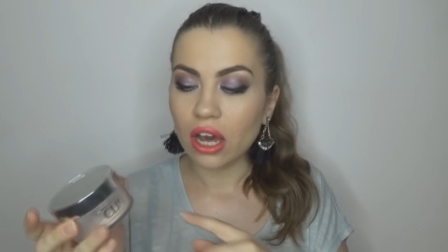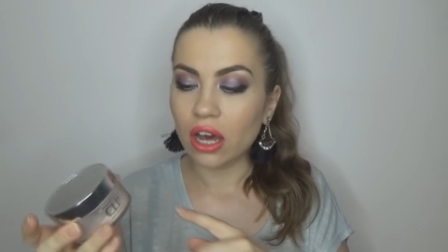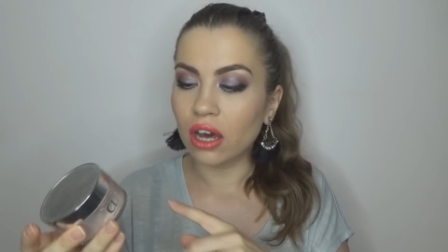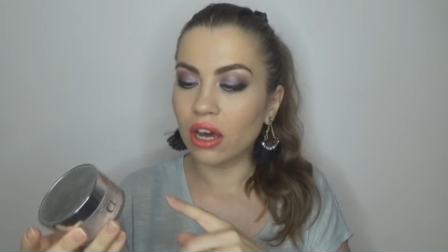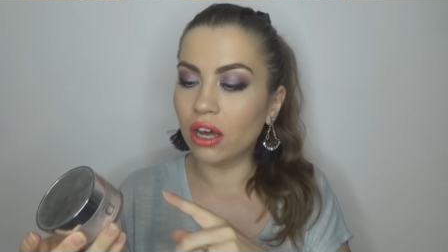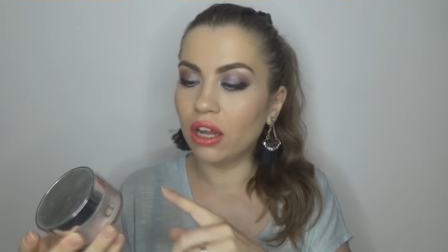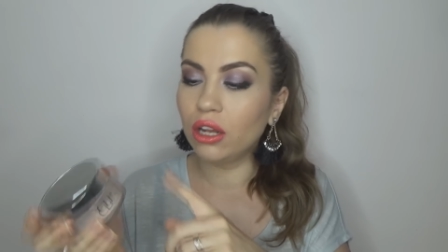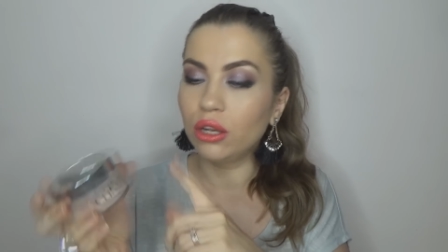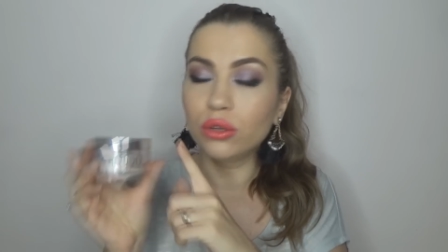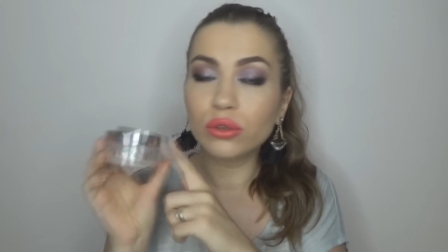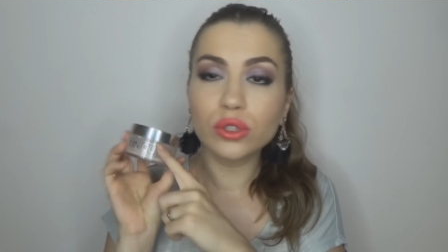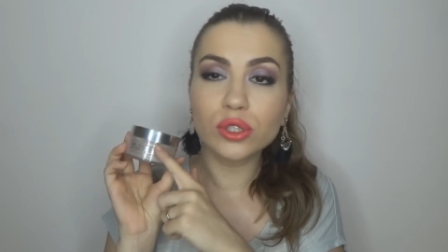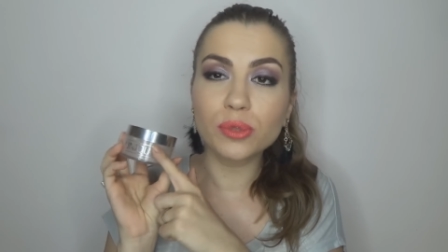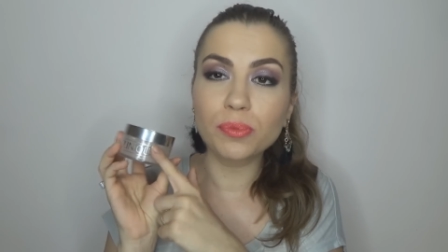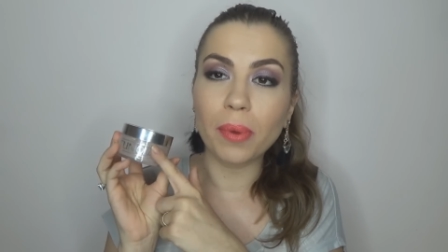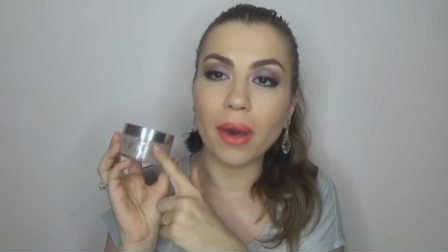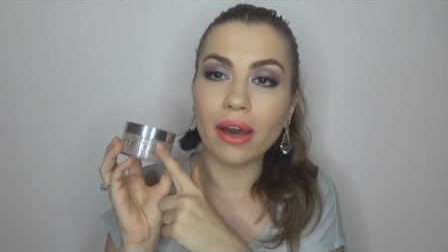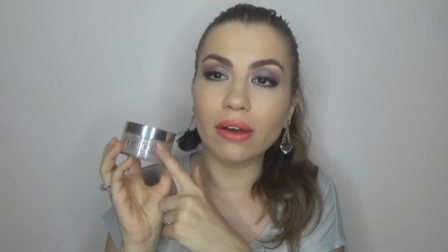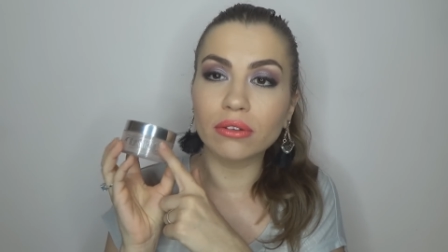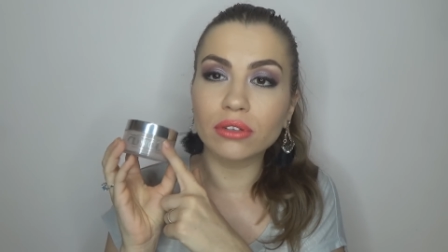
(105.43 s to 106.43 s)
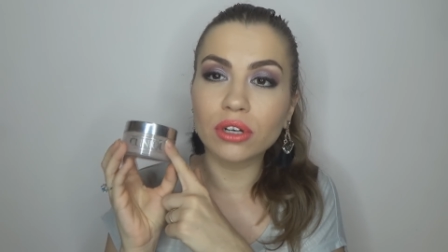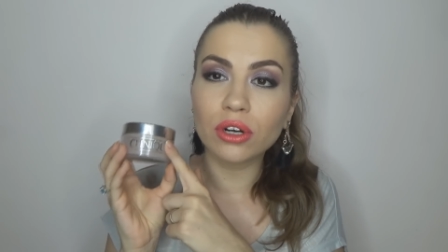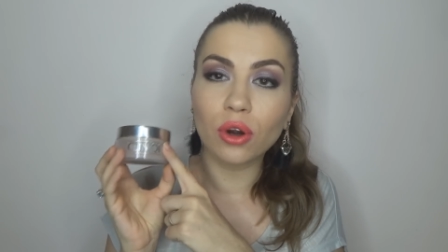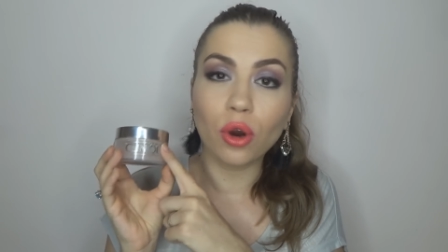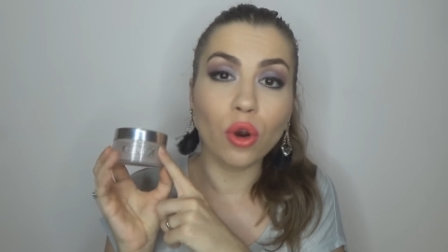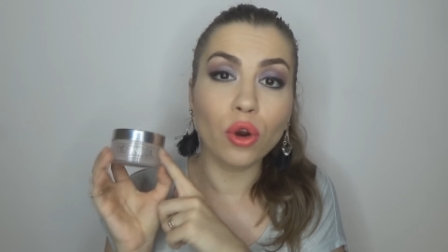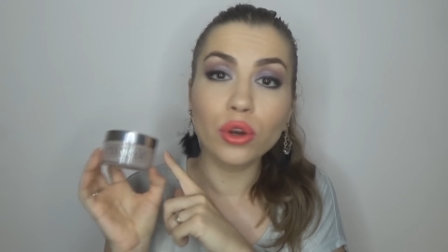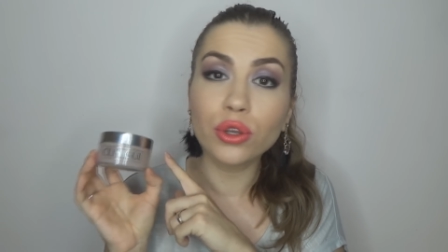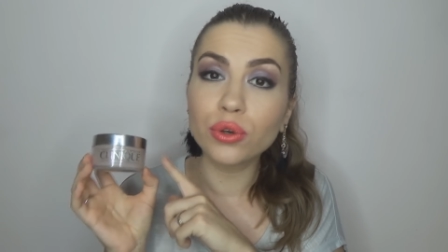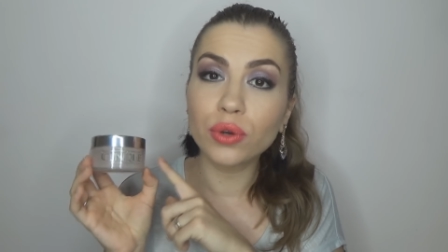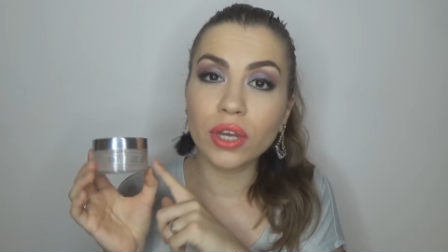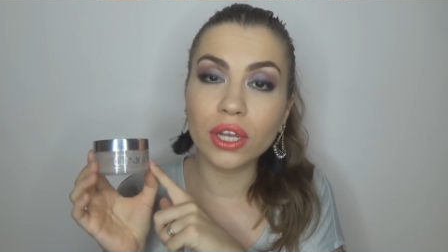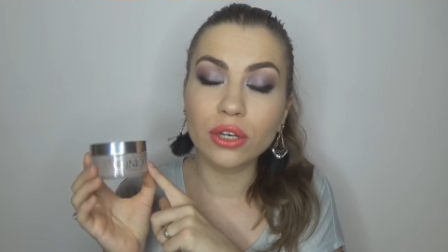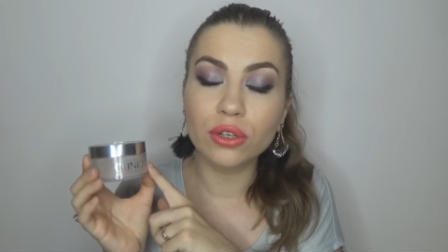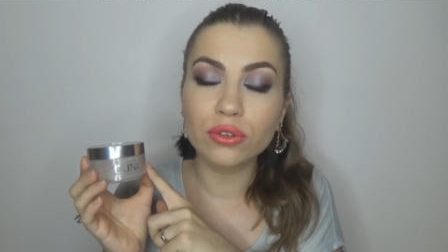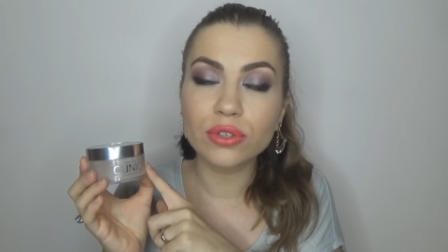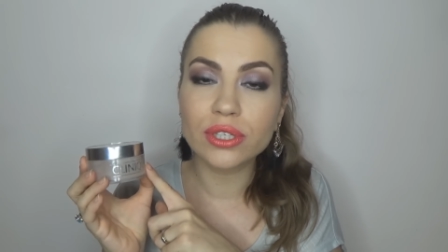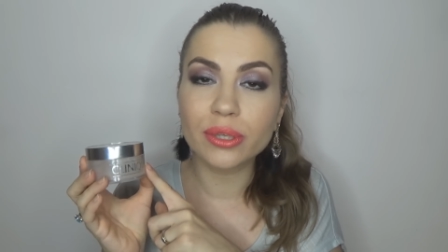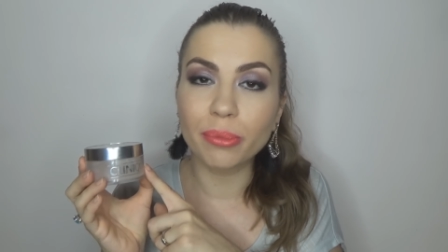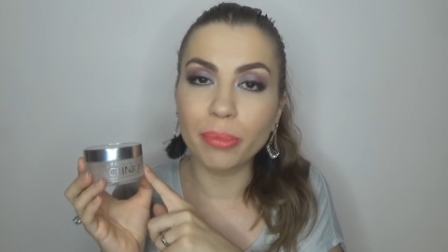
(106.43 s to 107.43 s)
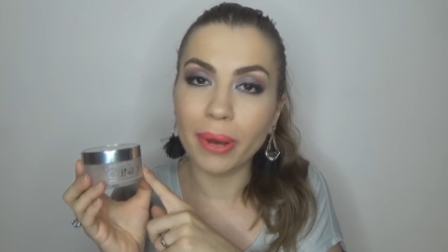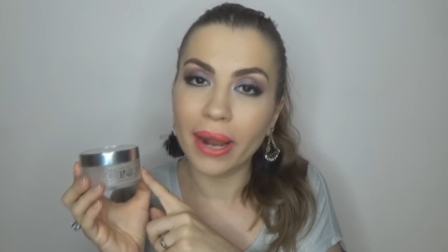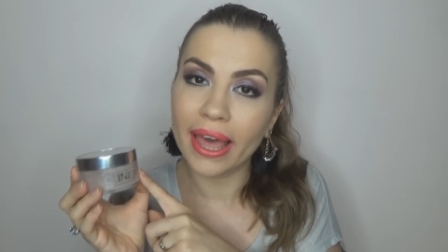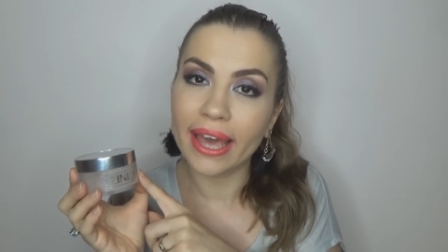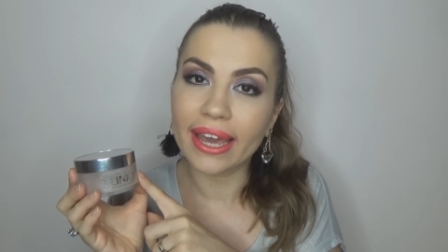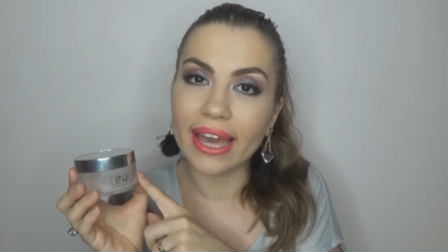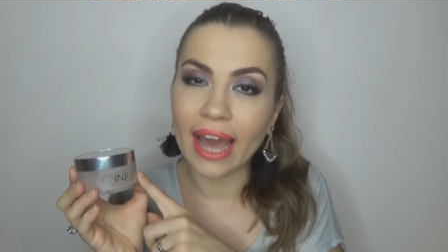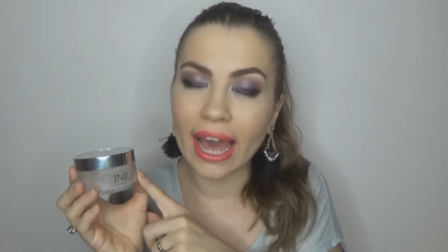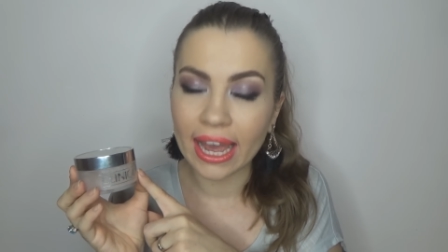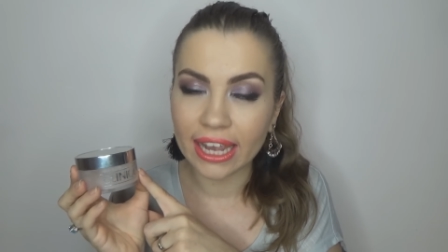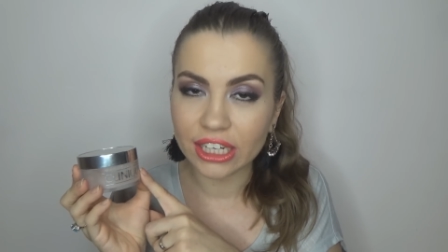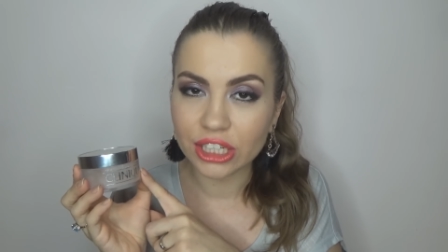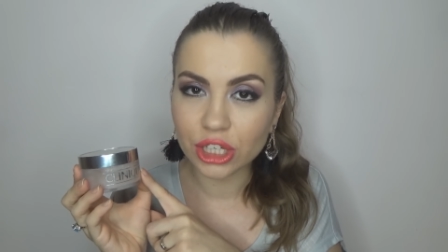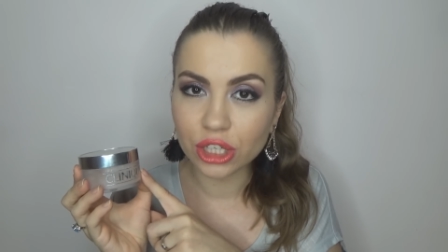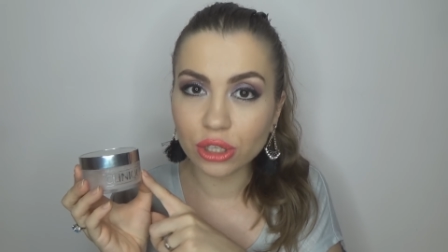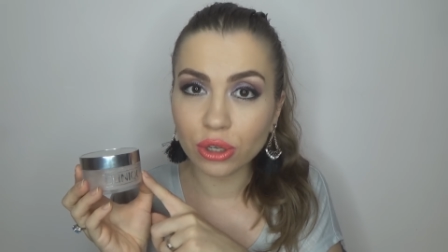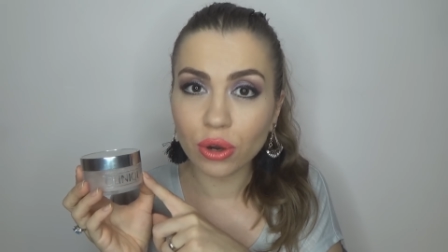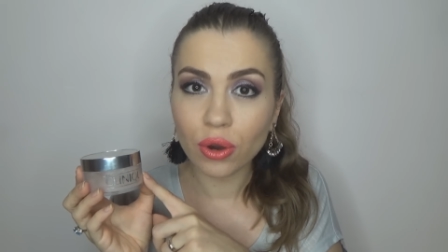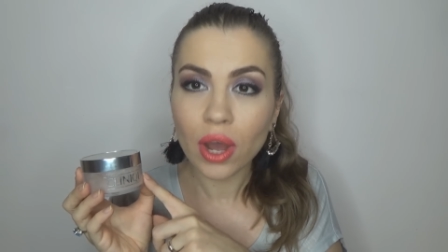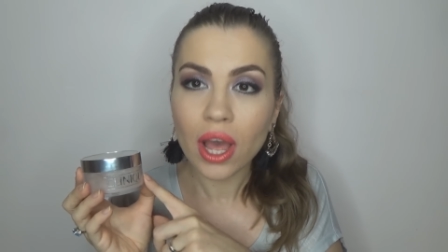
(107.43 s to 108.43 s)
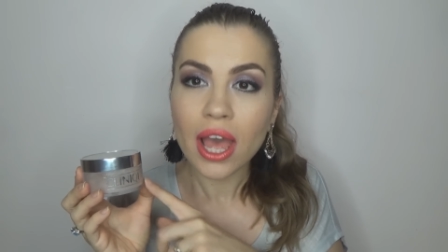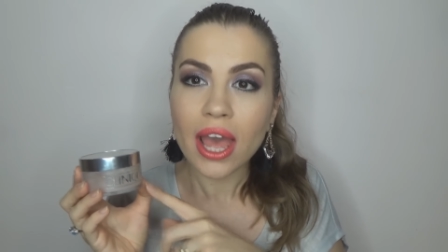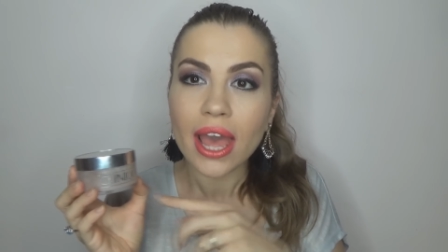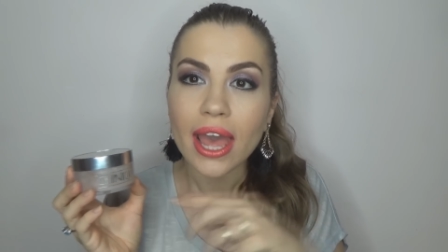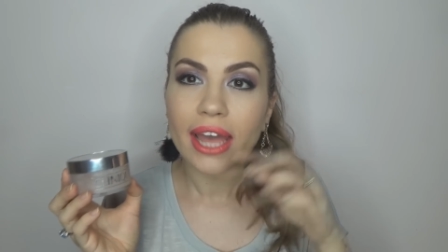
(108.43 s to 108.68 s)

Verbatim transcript: uh, loose powder or you can use a black eyeshadow